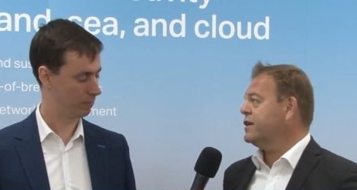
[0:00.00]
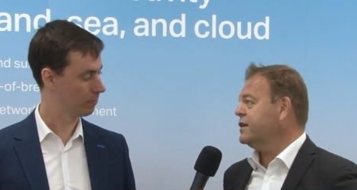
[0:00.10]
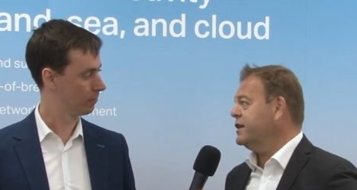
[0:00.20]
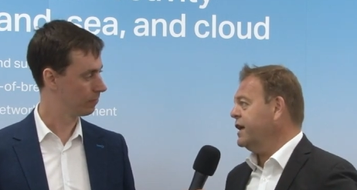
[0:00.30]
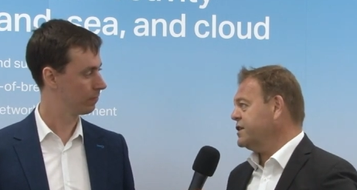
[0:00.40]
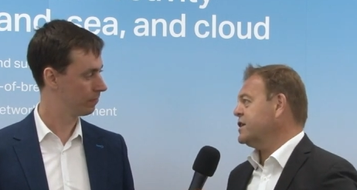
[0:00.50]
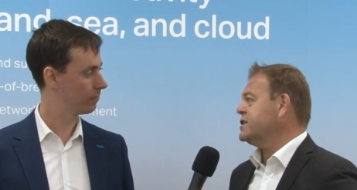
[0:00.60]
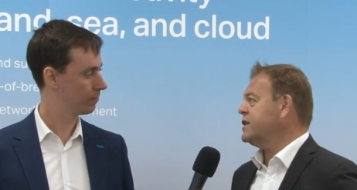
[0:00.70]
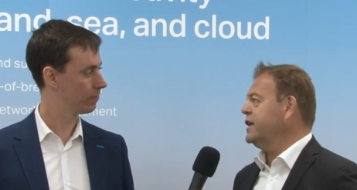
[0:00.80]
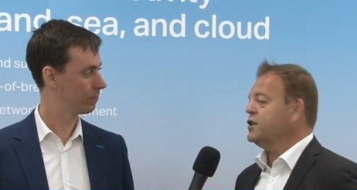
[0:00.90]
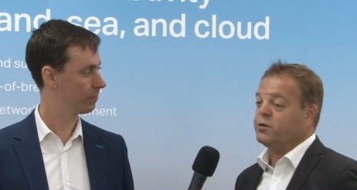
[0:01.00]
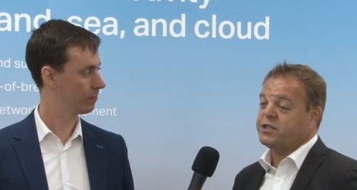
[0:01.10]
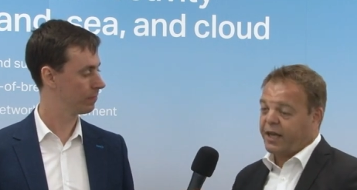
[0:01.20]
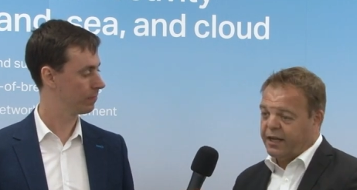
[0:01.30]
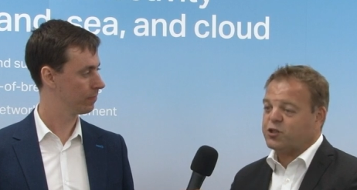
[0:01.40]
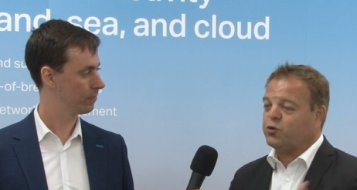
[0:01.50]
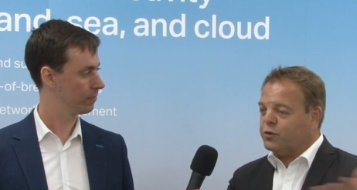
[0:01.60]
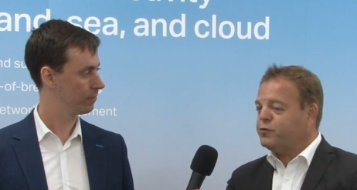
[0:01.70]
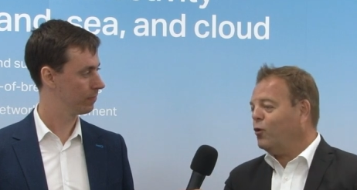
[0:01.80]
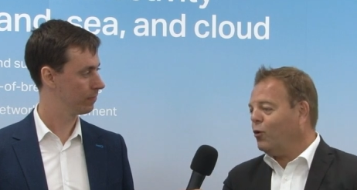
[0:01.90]
Speaker 1: at the SLTEs, which again is
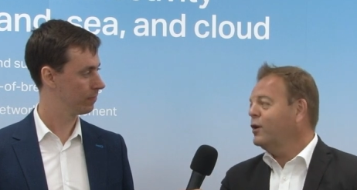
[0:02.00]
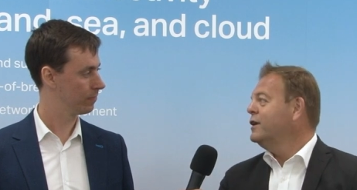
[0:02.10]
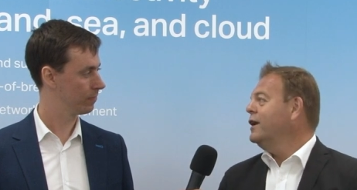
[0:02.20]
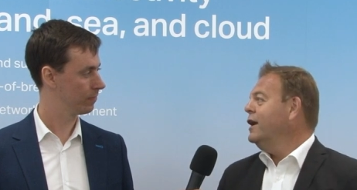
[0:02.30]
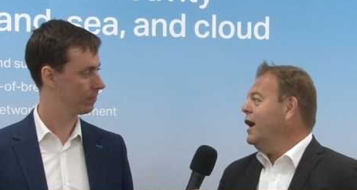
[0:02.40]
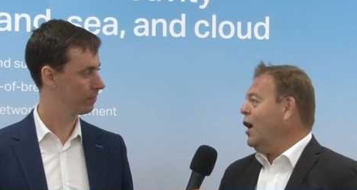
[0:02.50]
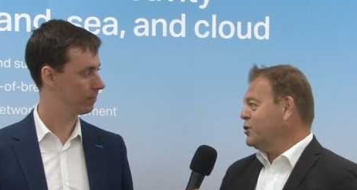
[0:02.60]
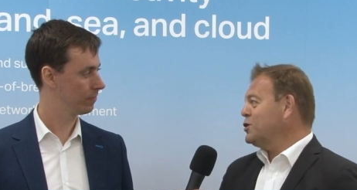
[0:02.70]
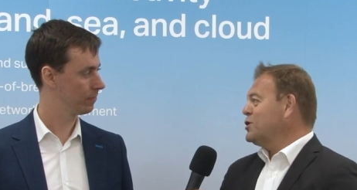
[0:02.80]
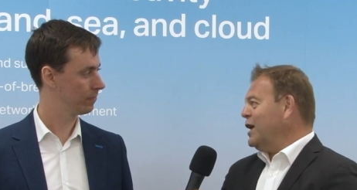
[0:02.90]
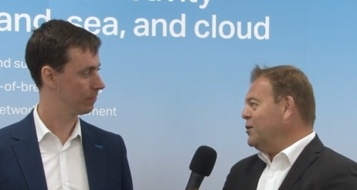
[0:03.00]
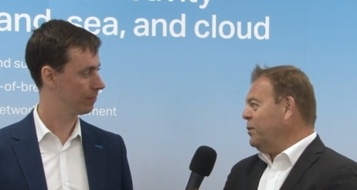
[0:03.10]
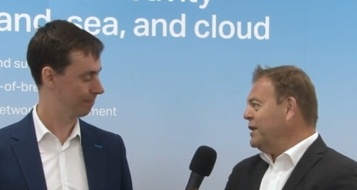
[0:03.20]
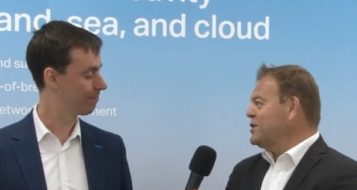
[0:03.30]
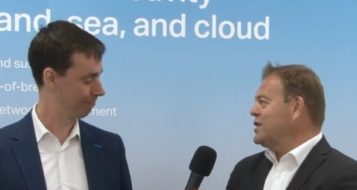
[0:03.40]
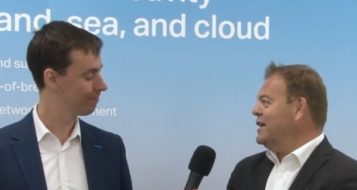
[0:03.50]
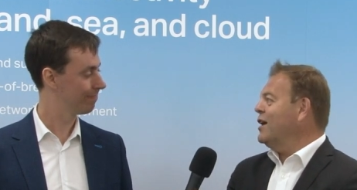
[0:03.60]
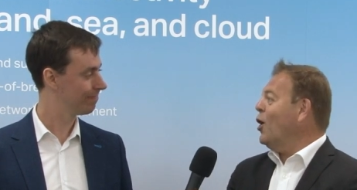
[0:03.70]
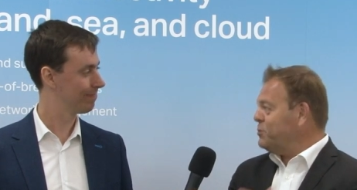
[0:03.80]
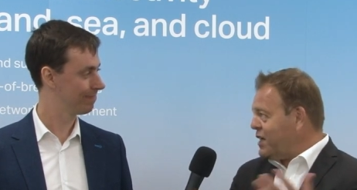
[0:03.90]
good for our sustainability
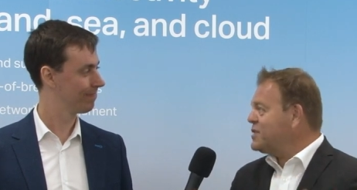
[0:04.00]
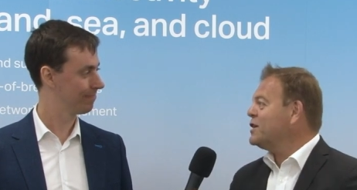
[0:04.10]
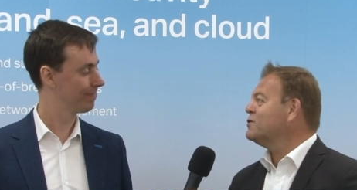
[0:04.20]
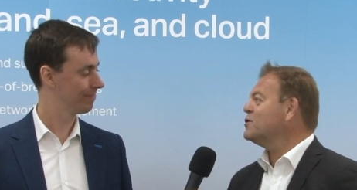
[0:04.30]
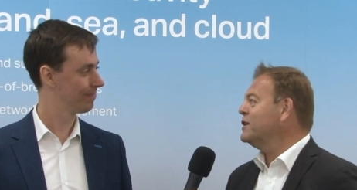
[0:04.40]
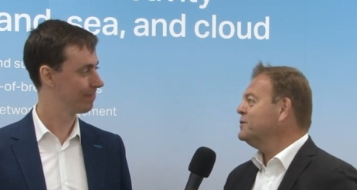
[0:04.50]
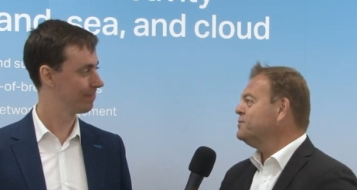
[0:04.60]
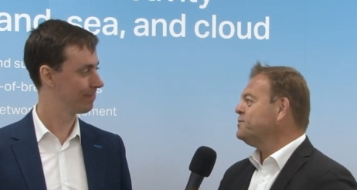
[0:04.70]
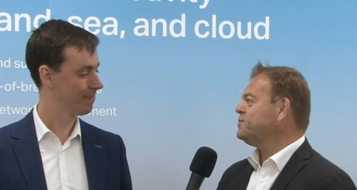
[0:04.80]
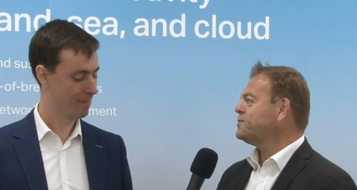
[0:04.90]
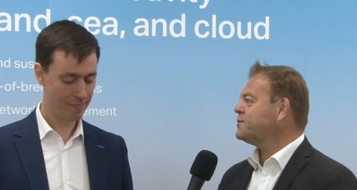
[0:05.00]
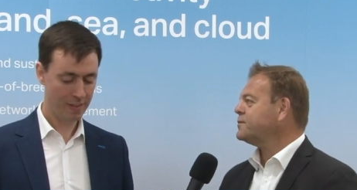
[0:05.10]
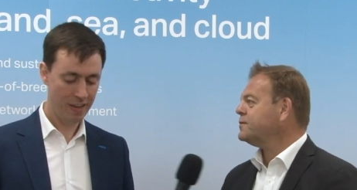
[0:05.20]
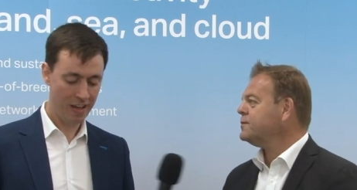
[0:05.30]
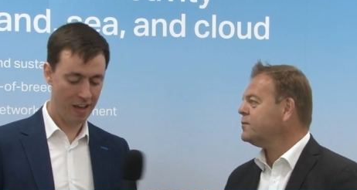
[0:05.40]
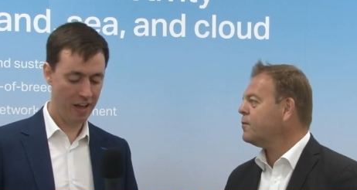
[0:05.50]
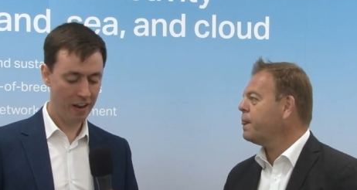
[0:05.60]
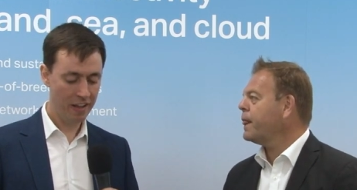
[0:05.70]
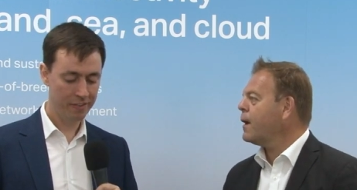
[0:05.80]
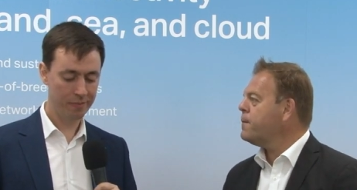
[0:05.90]
objectives, right?
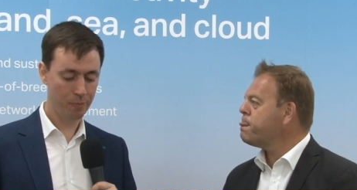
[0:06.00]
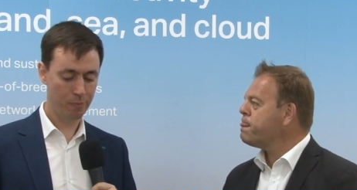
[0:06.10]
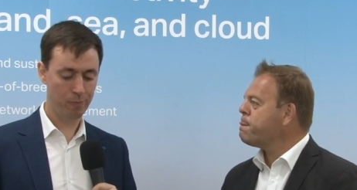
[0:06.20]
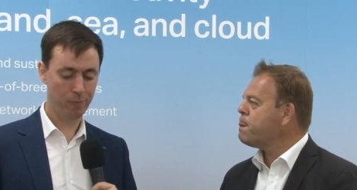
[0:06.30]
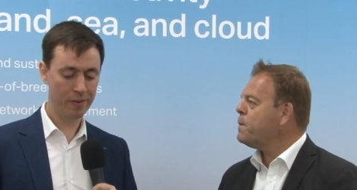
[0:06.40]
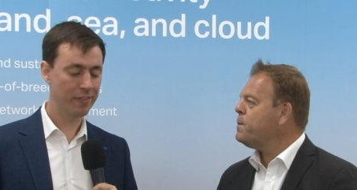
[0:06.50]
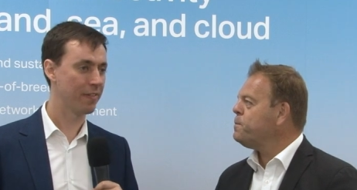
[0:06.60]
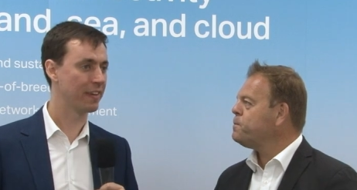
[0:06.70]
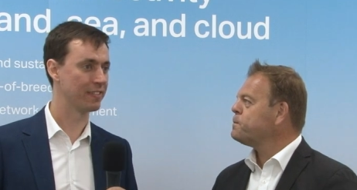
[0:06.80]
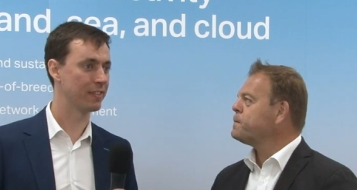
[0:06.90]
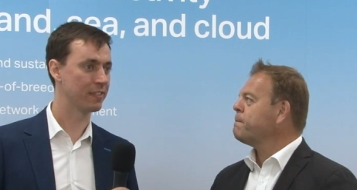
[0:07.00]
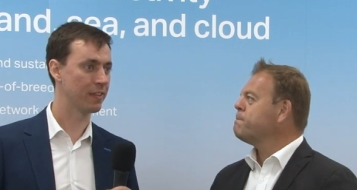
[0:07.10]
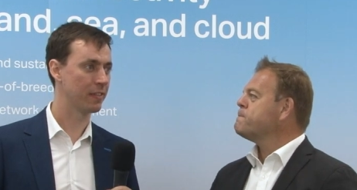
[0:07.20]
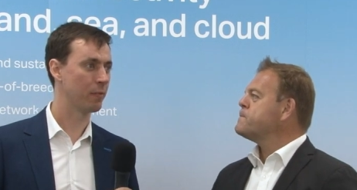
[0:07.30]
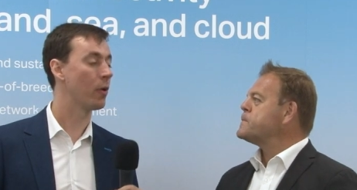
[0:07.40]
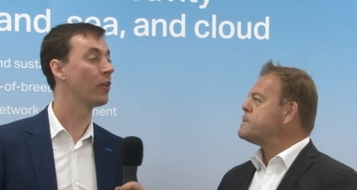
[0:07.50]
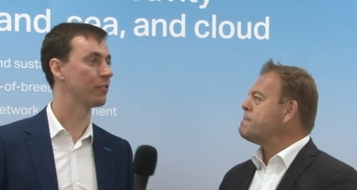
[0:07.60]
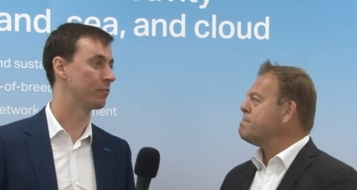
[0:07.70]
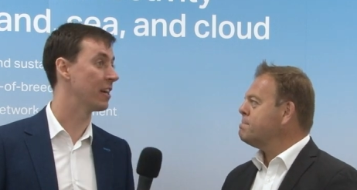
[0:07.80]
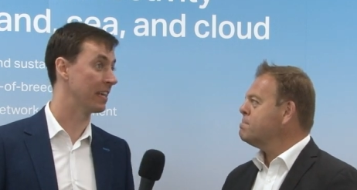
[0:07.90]
Speaker 2: and one of the things that, that the
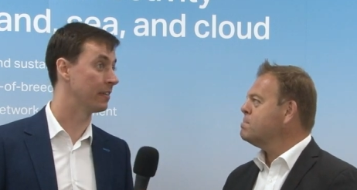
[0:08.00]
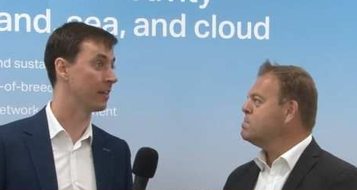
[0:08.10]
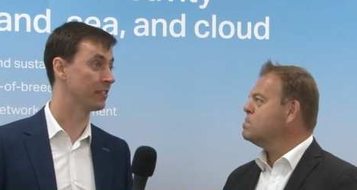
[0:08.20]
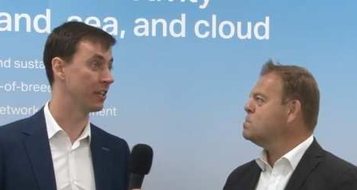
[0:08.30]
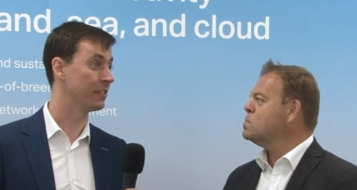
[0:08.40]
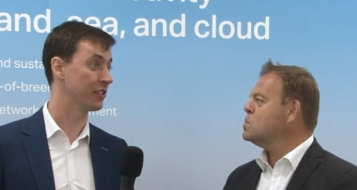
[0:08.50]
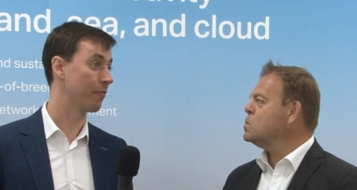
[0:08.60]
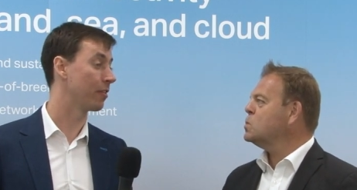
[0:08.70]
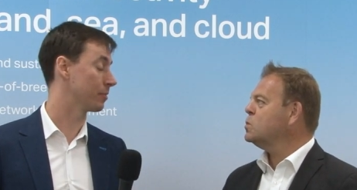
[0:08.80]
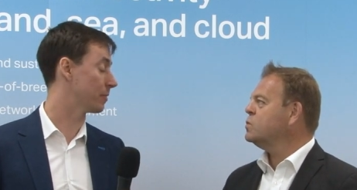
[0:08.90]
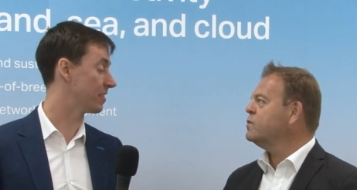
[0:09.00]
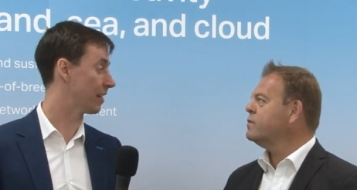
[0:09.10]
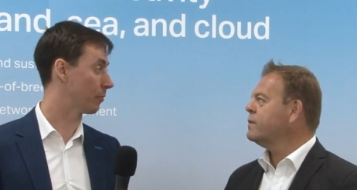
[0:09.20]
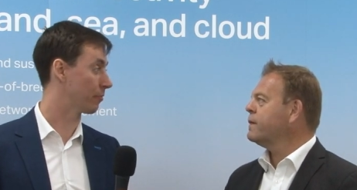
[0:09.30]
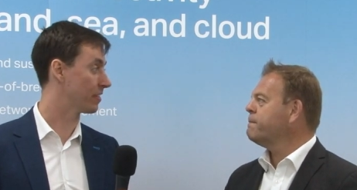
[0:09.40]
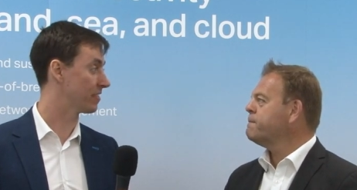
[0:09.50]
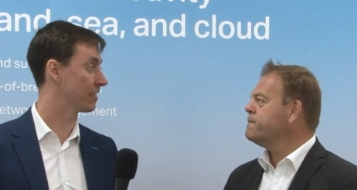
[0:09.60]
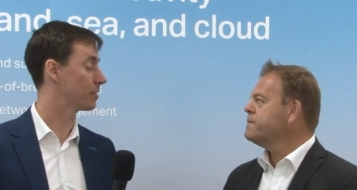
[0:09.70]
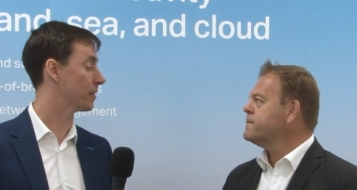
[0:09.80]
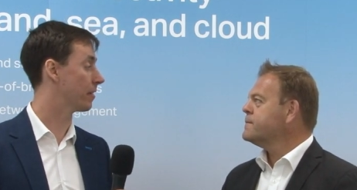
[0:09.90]
world really and in, general has been dealing with
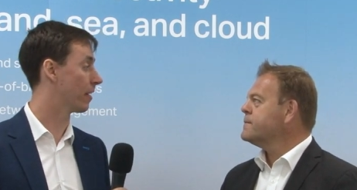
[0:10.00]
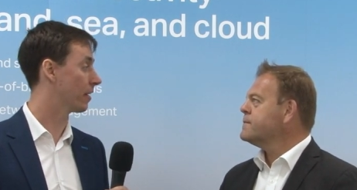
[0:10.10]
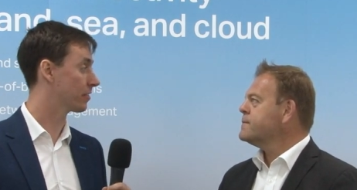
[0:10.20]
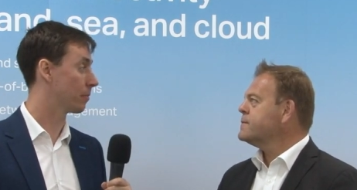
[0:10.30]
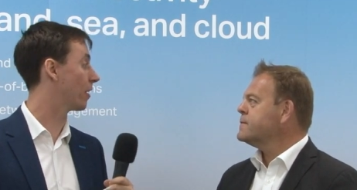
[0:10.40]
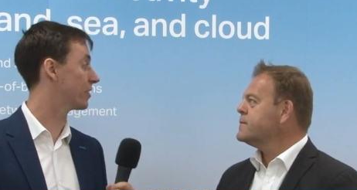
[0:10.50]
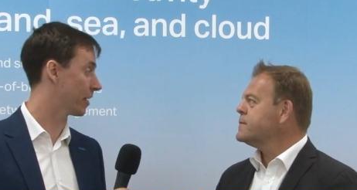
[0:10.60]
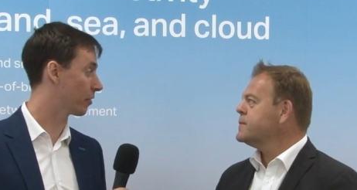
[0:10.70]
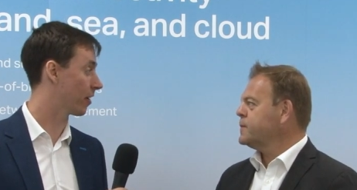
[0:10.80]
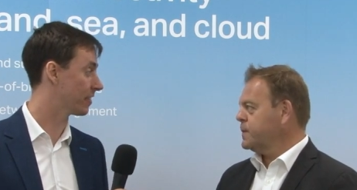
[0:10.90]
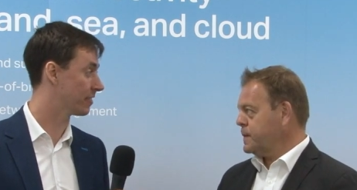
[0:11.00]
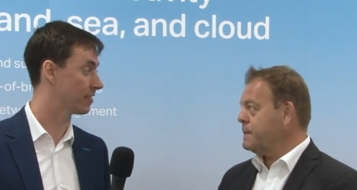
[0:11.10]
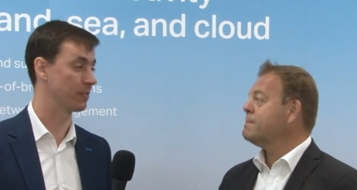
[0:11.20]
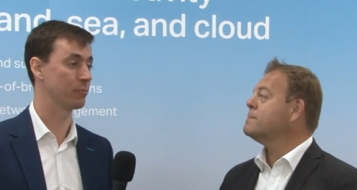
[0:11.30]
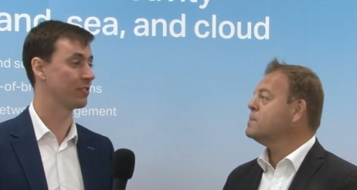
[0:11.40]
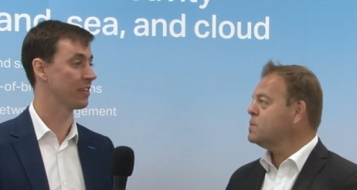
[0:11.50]
recently has been uh, supply chain crises. We've